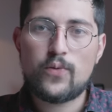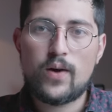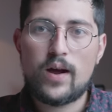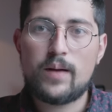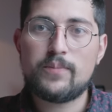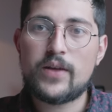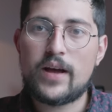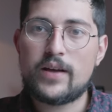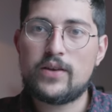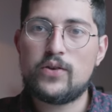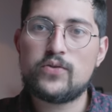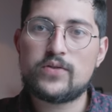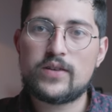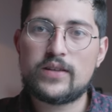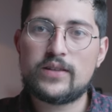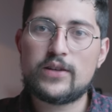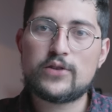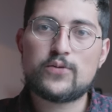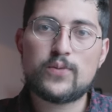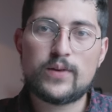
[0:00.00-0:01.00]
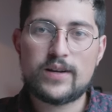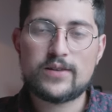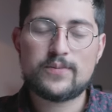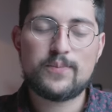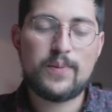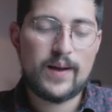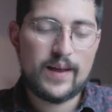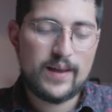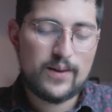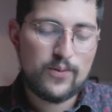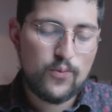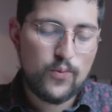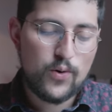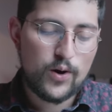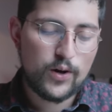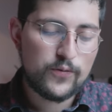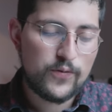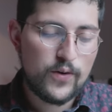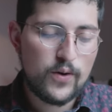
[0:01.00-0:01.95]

why I'm not using this one as my work